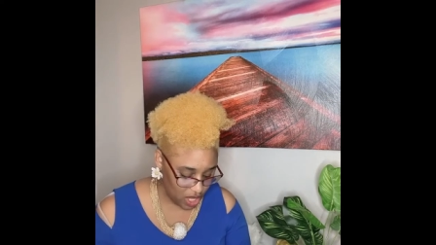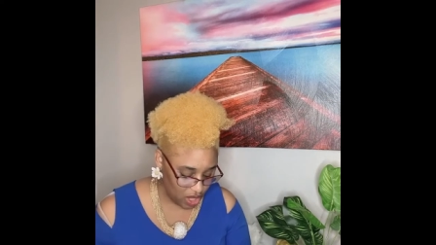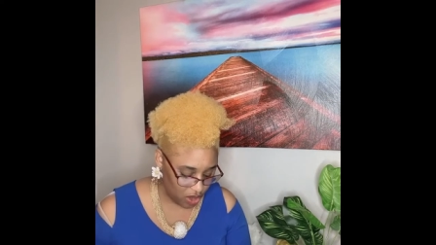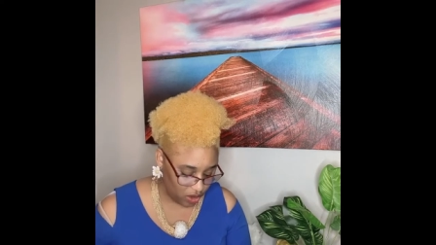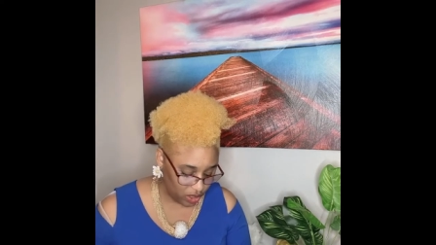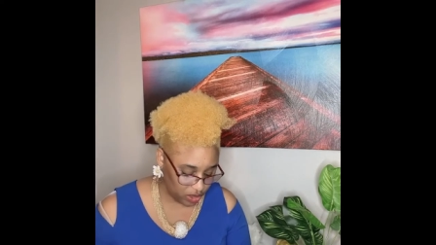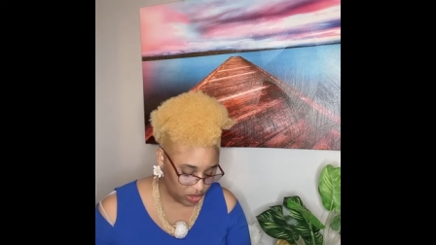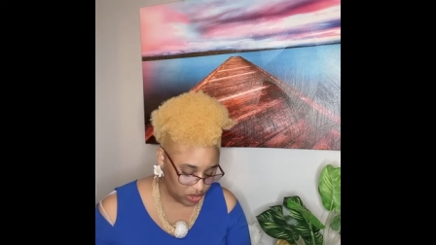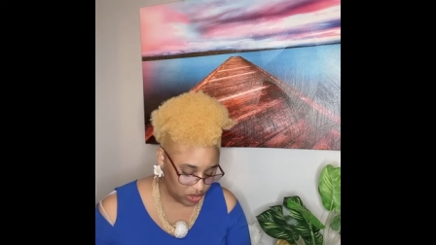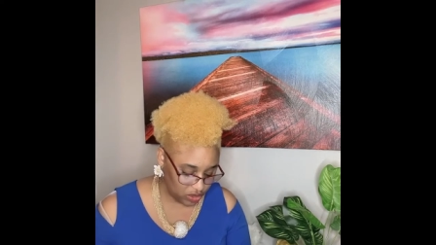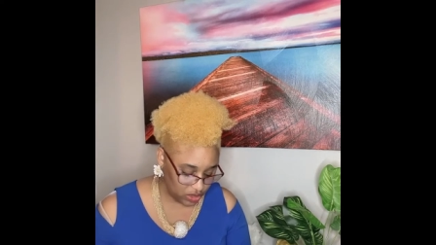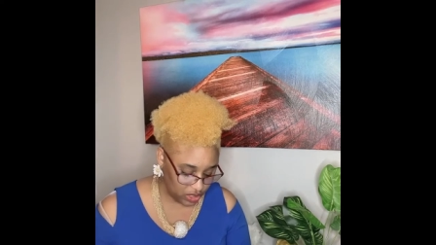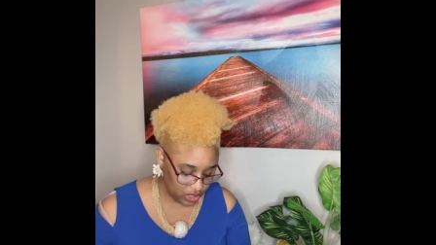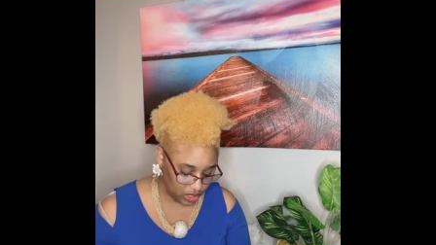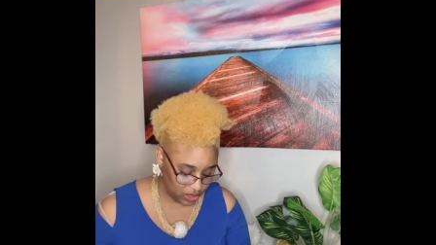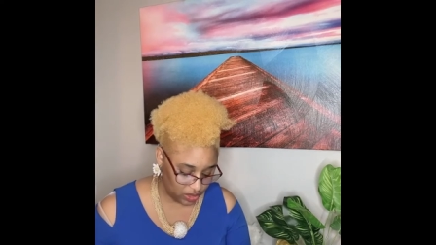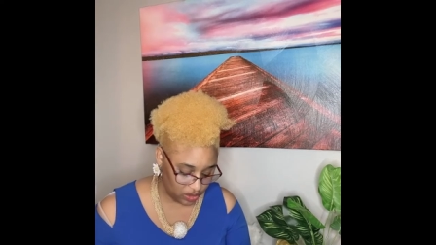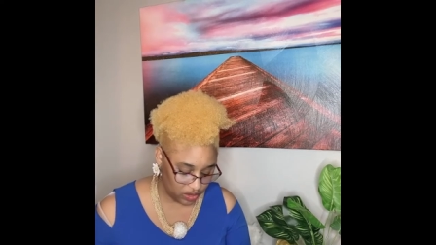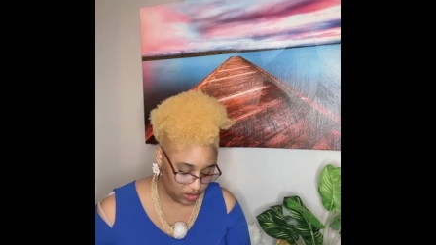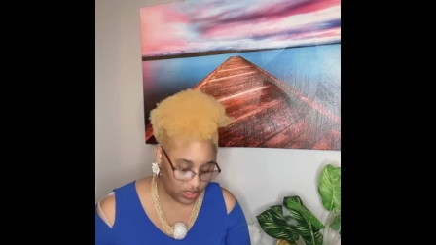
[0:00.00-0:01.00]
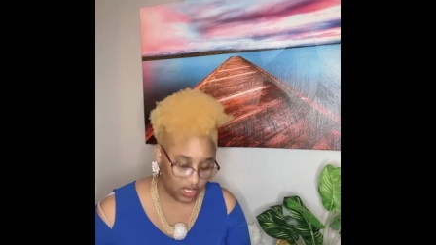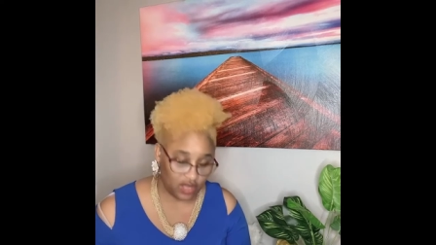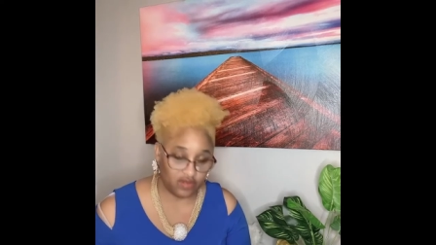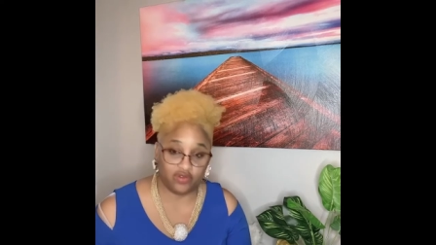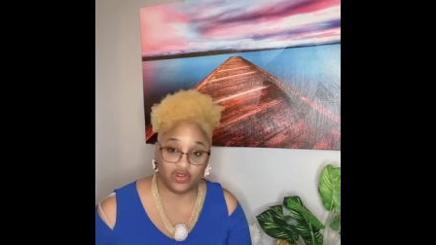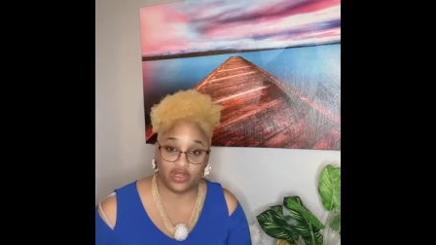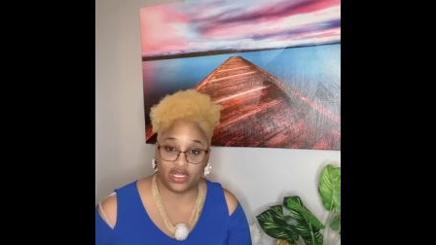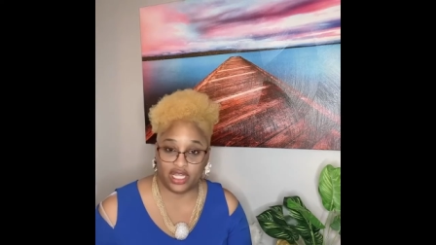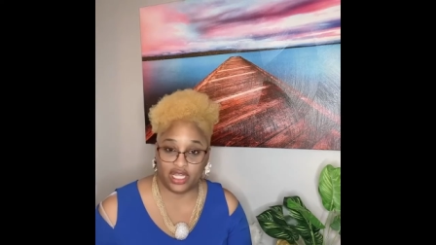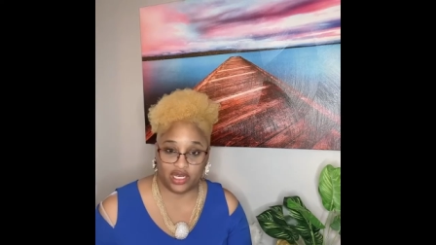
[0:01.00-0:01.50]
or two years of
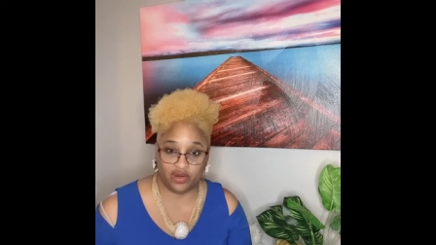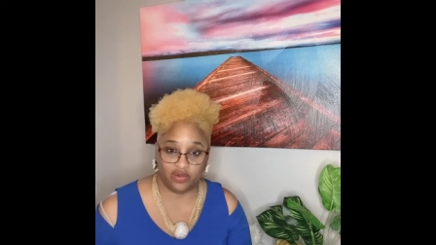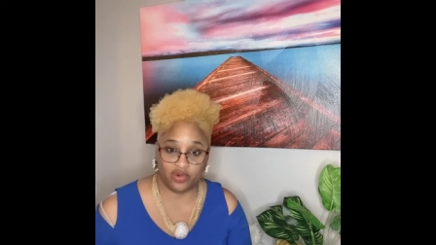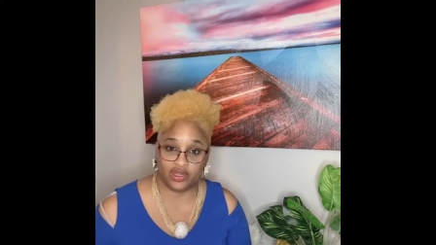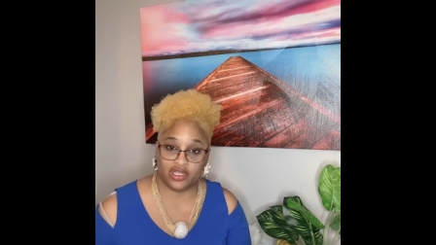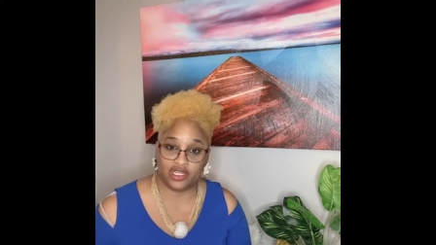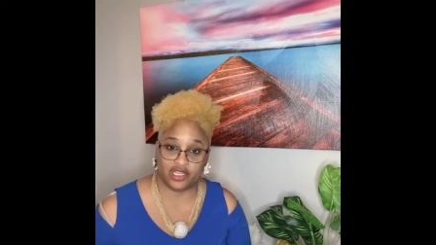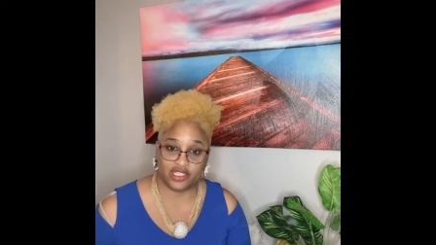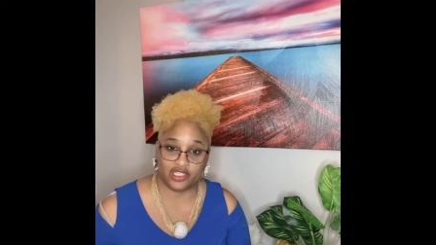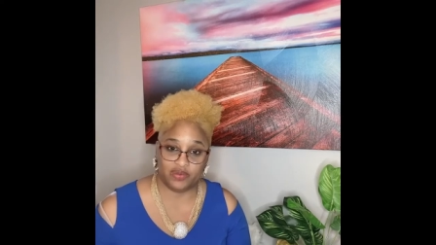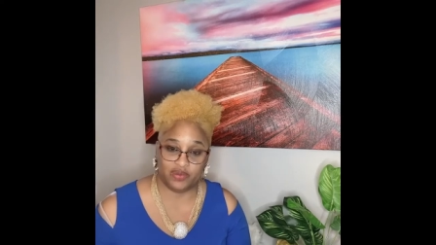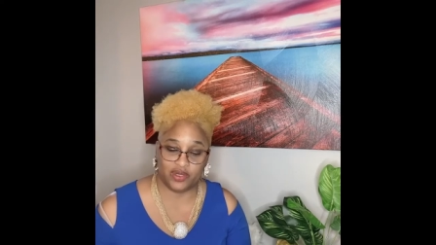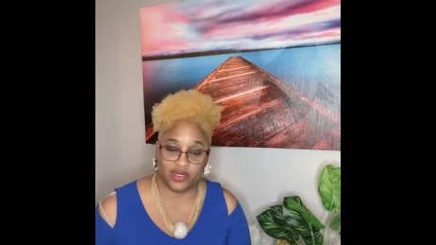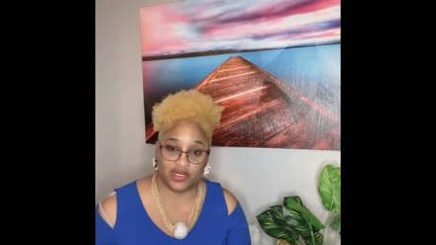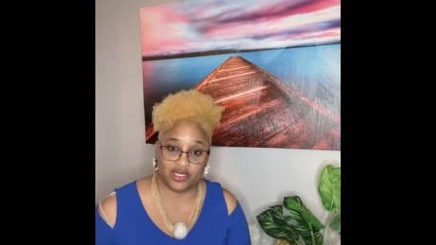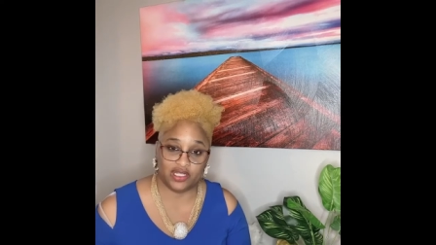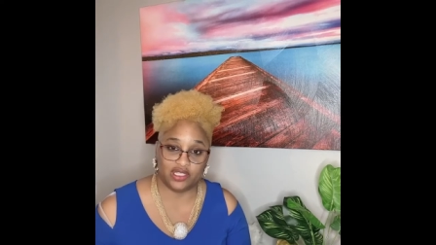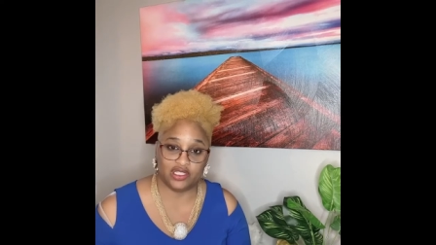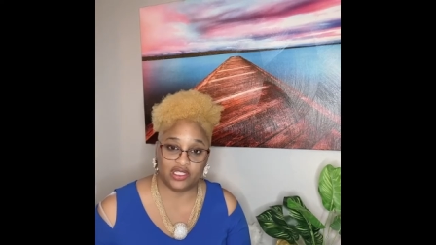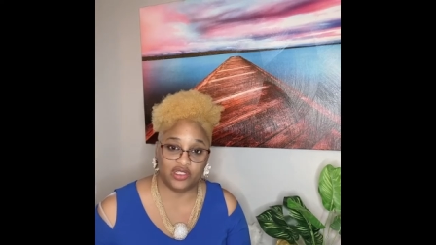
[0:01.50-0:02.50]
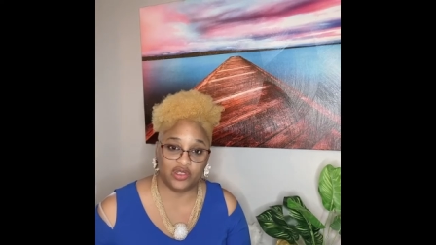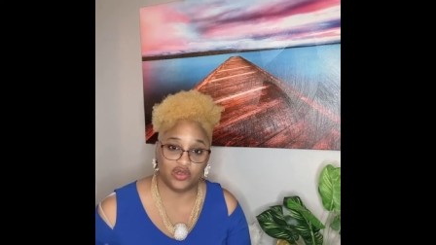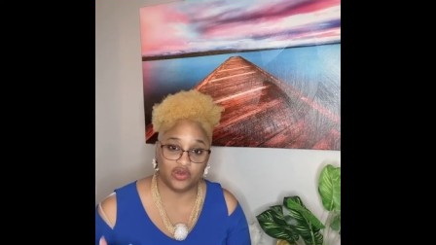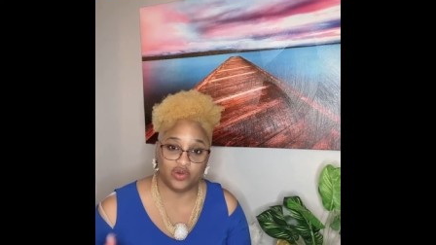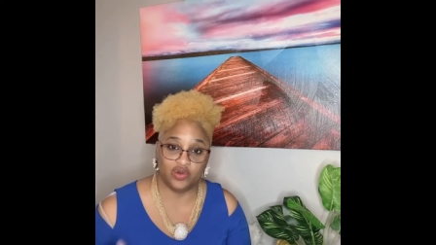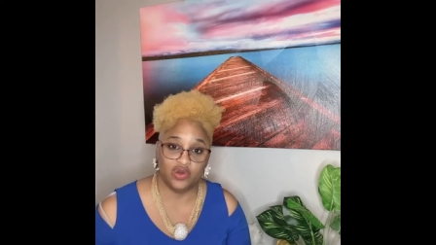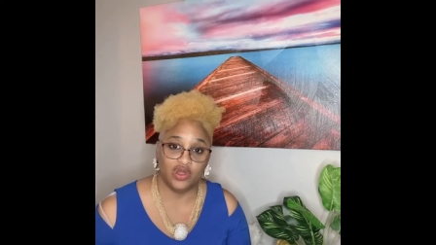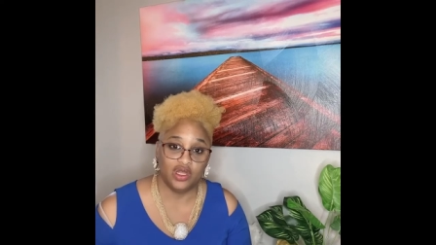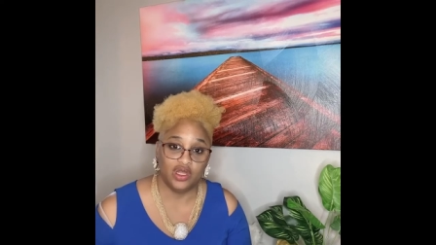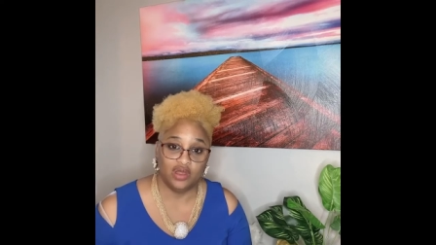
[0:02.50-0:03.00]
related work experience
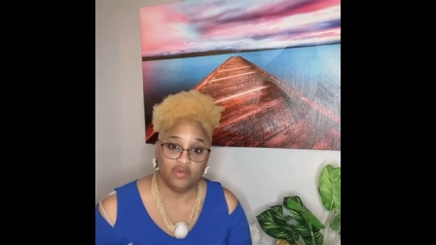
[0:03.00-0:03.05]
to